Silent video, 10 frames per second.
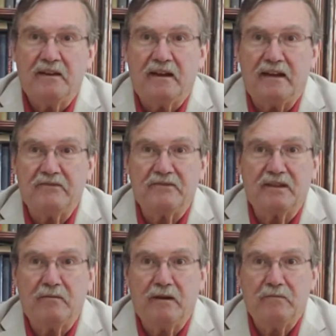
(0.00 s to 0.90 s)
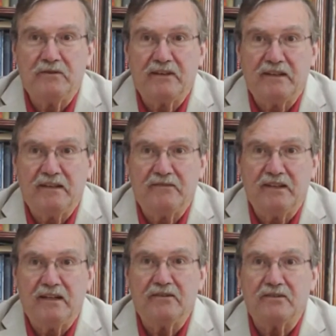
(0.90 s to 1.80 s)
I haven't come up with any of
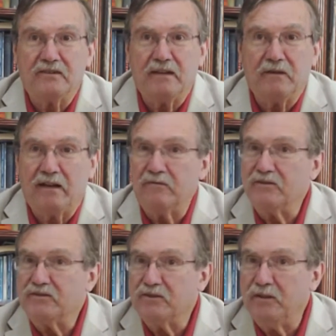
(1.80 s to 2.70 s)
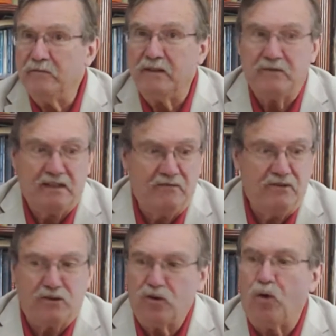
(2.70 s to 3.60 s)
the others. I would assume they would give
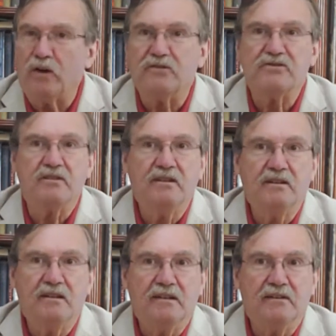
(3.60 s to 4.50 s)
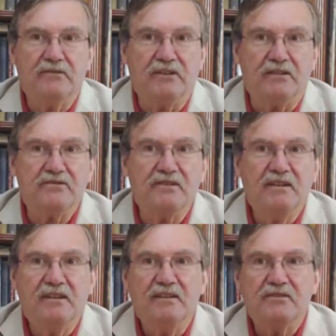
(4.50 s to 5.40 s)
you a course in this
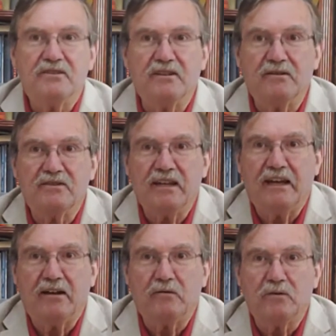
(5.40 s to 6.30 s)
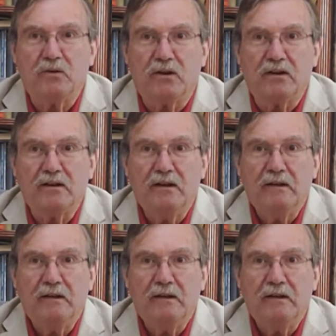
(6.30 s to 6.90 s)
so you could see how it would work.